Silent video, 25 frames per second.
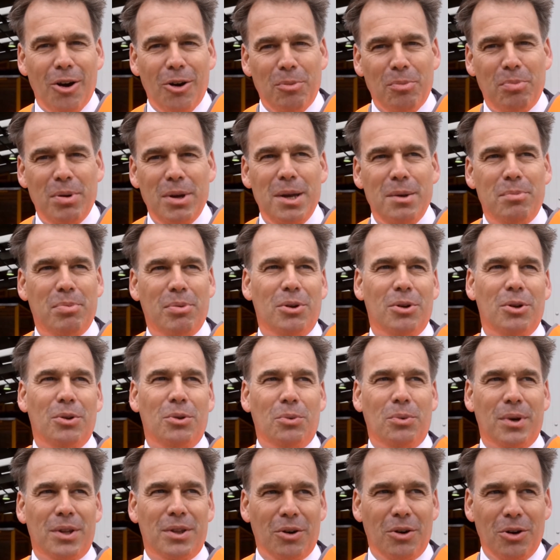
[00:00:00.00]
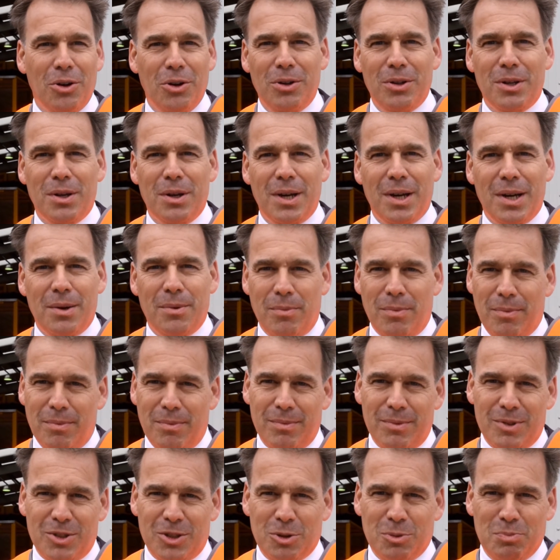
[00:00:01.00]
people with all the
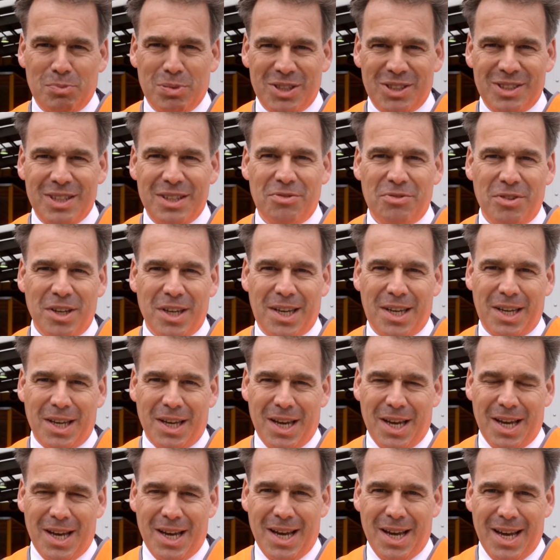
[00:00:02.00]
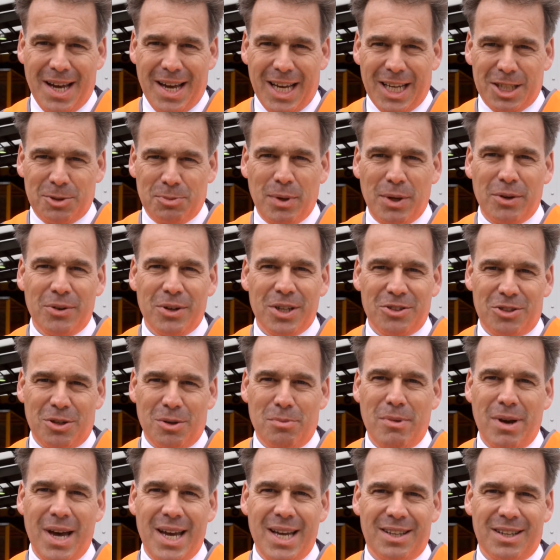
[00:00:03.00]
specific experience
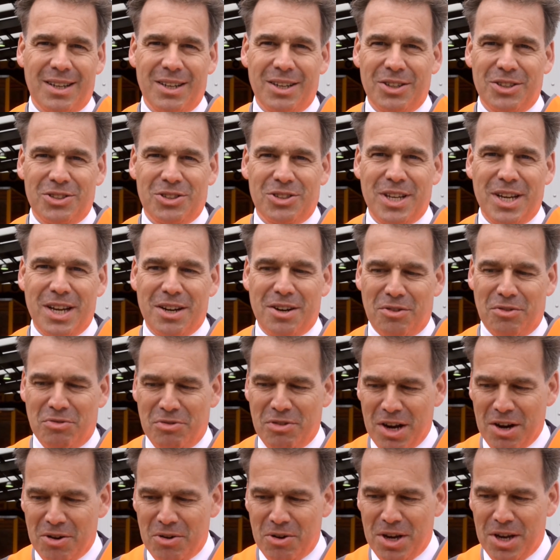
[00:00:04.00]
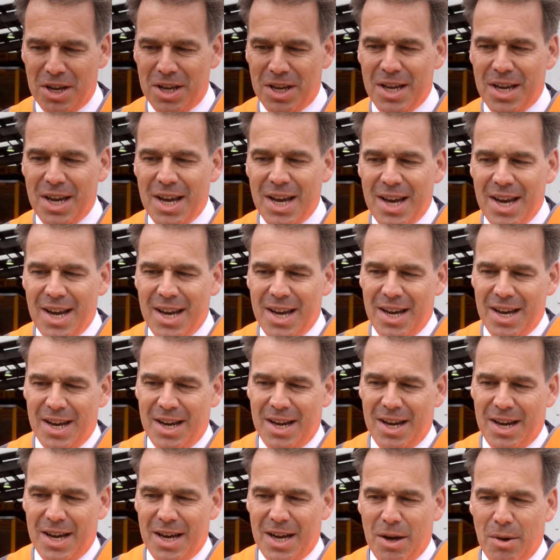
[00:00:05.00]
in maintenance, they are very
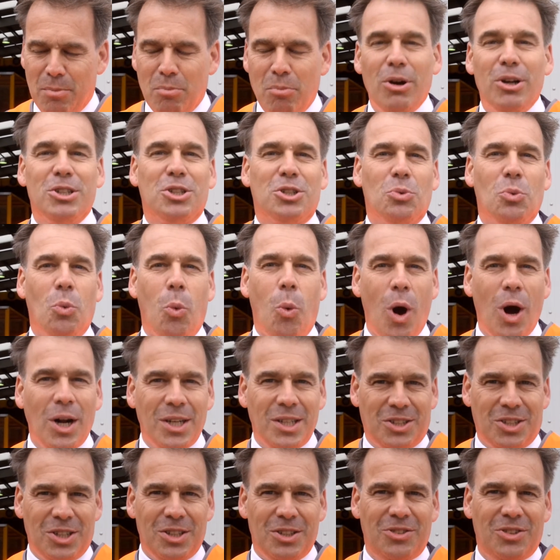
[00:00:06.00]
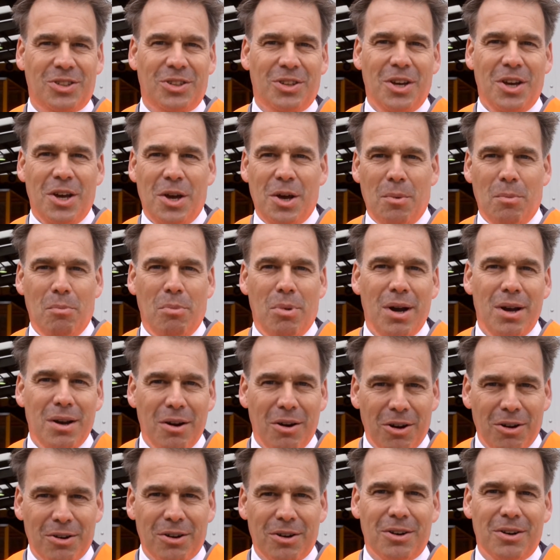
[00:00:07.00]
much wanted by
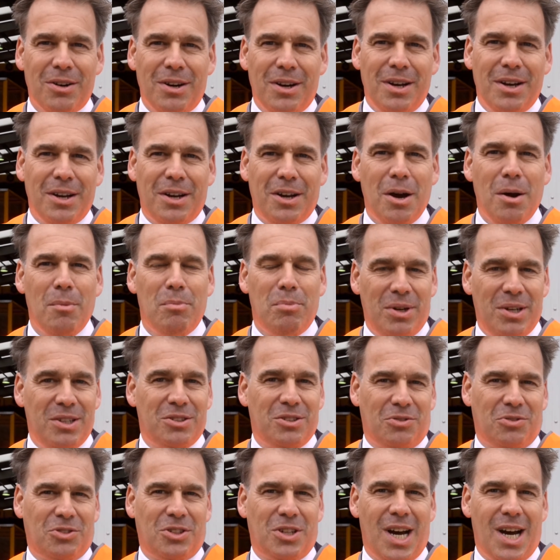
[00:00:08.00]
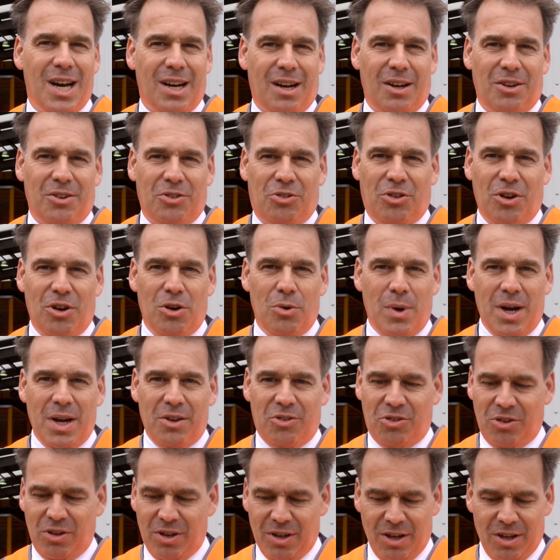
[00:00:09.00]
other companies of Stadler. So I
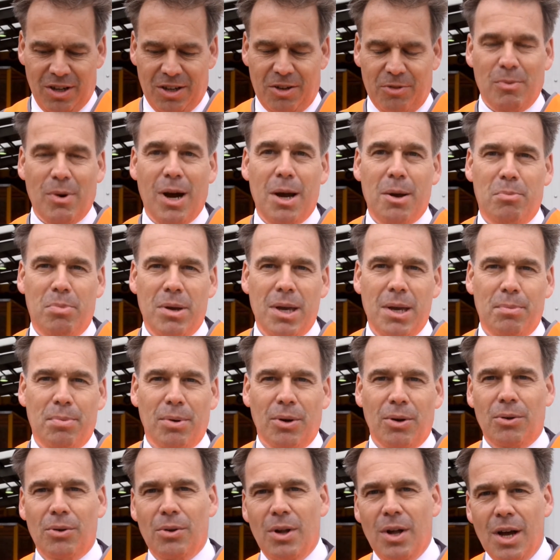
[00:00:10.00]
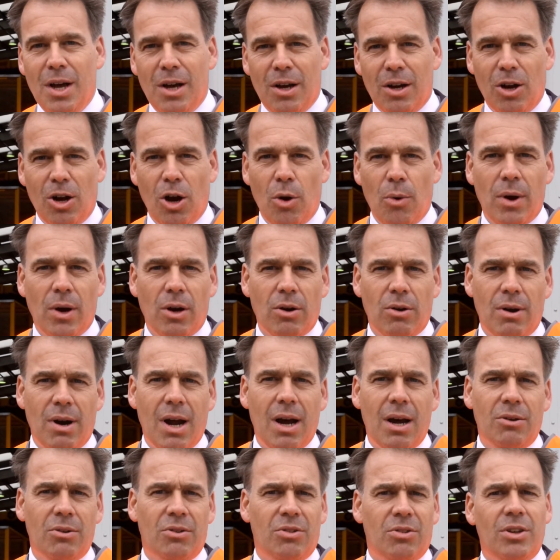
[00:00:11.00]
see a lot of my people going
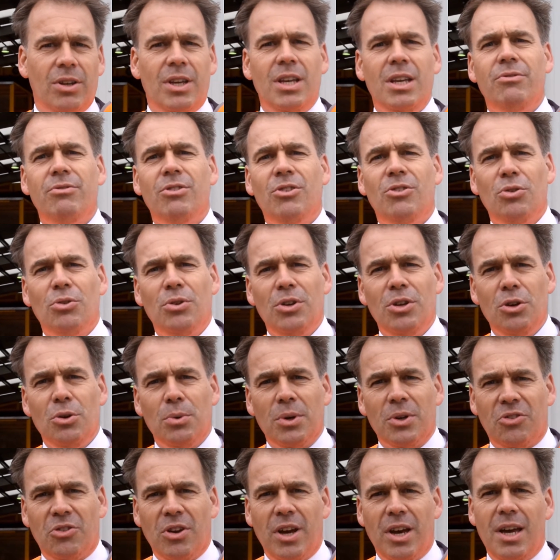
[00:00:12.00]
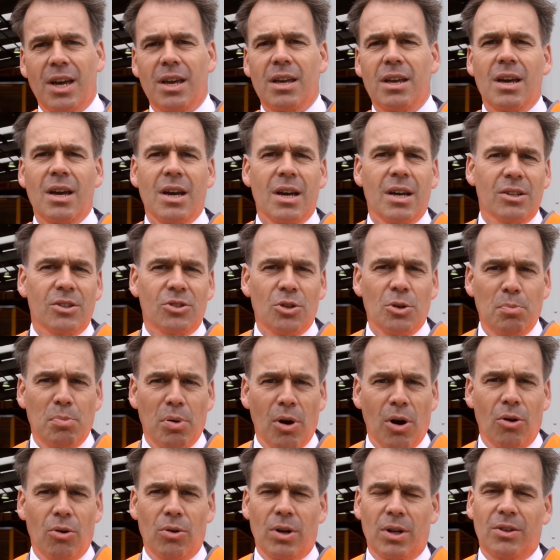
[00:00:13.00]
around even to the USA, to
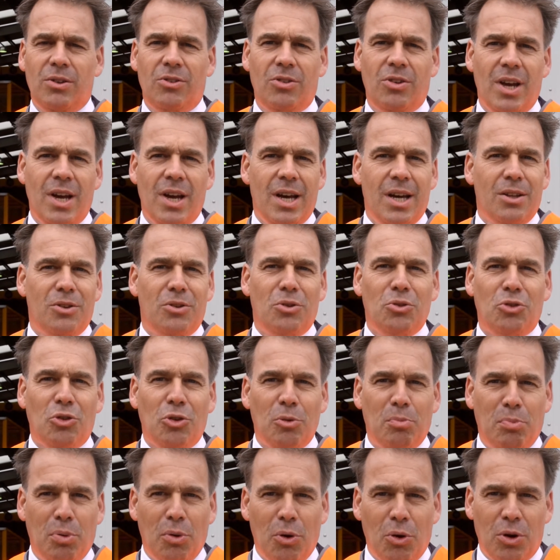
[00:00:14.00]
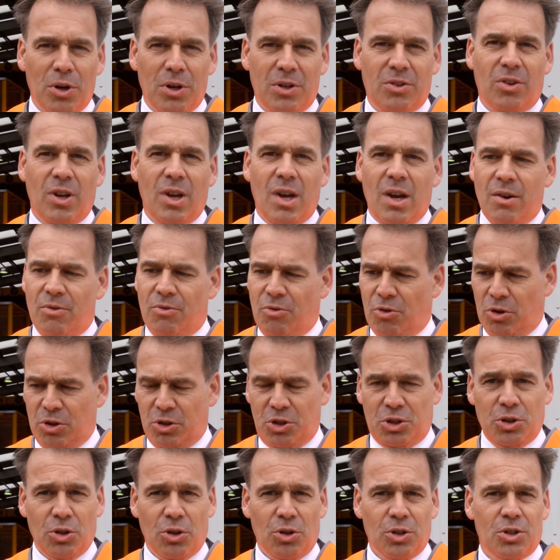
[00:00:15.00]
Poland, to support for
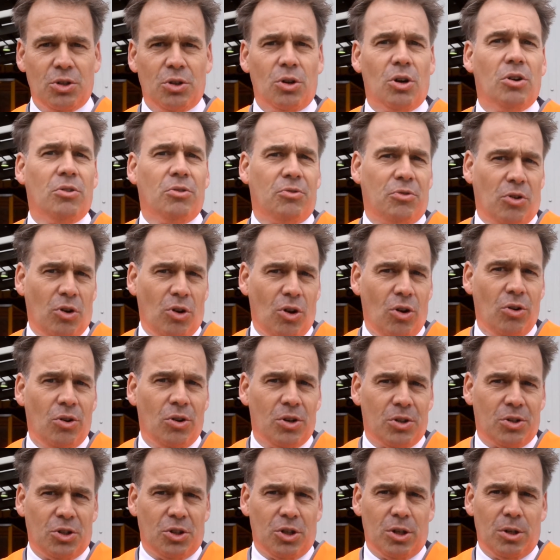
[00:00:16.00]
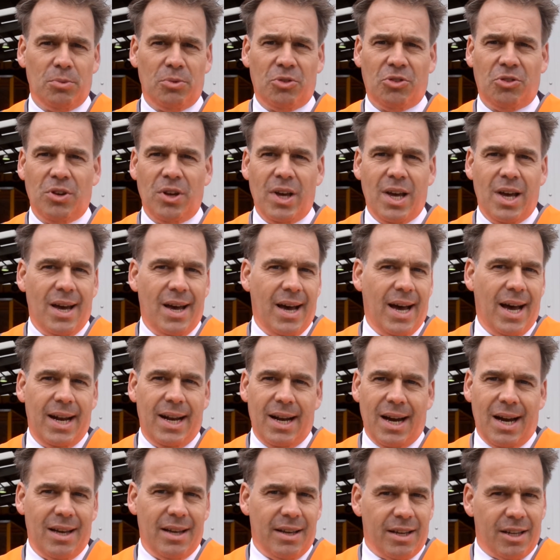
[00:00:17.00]
shorter or for longer terms,
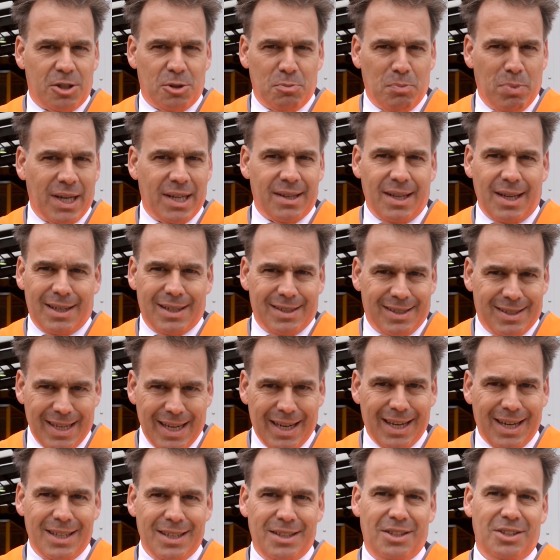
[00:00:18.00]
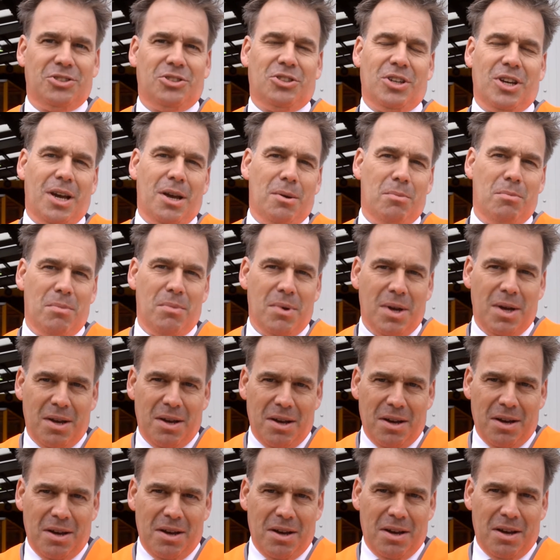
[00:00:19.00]
and I expect exactly the same
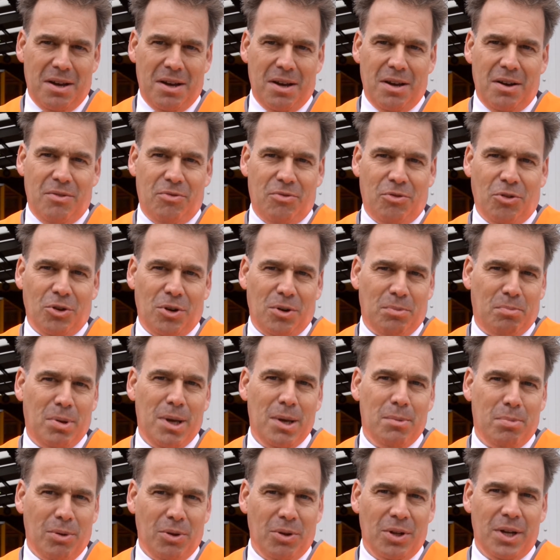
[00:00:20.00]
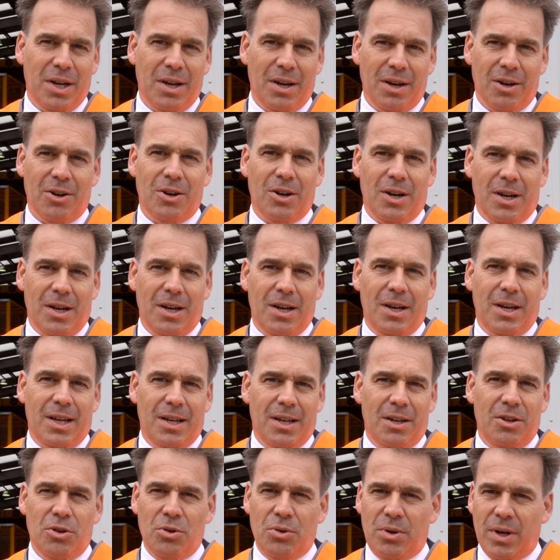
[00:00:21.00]
for the people here
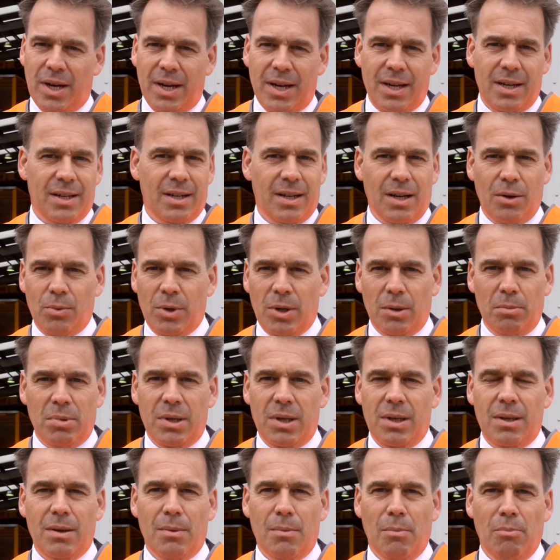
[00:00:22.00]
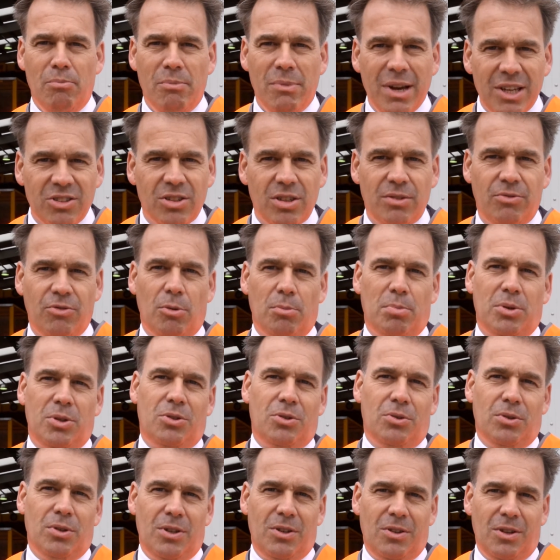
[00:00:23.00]
in the UK. There will be massive
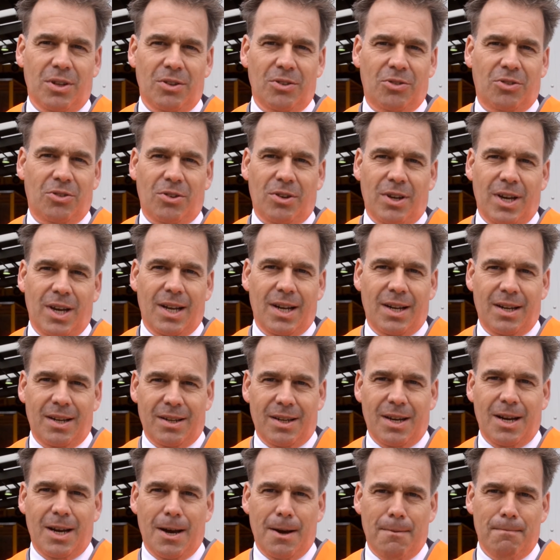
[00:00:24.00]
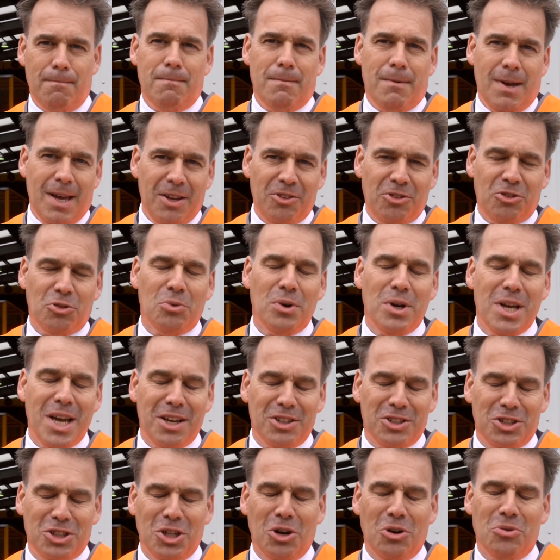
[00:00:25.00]
opportunities, and history
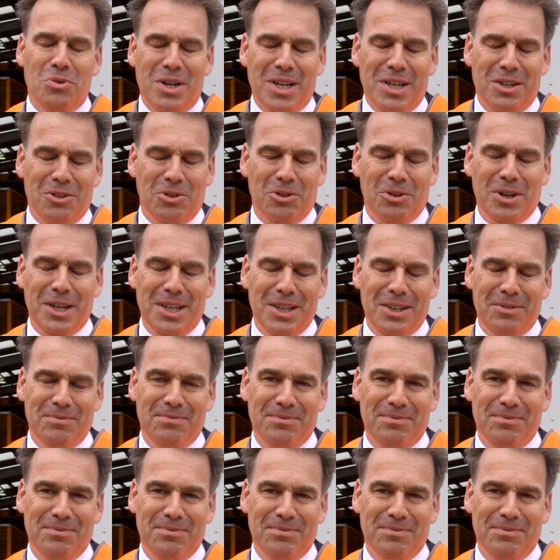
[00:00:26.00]
has shown that already.